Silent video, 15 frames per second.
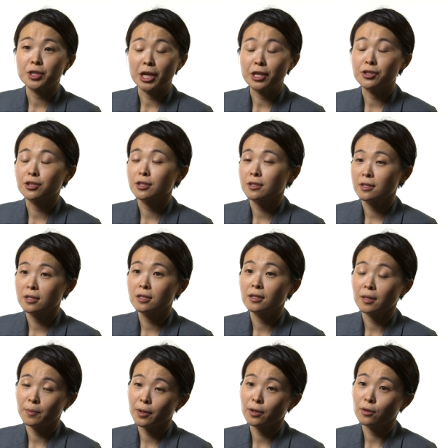changes to
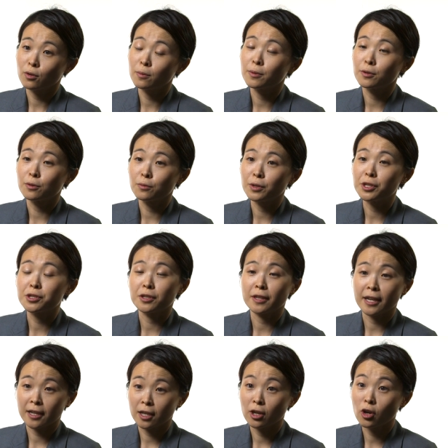the periorbital region
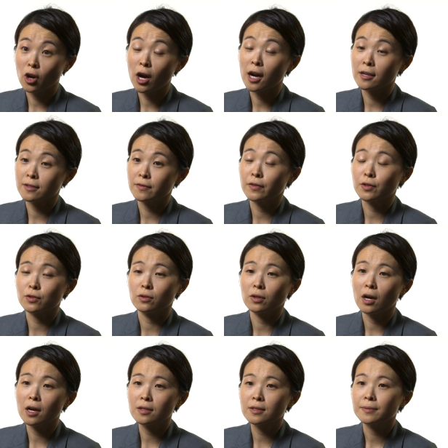that can cause visual
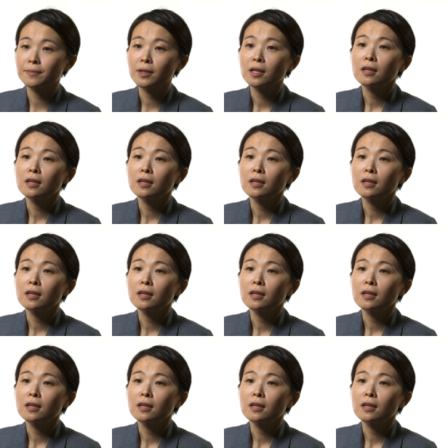loss.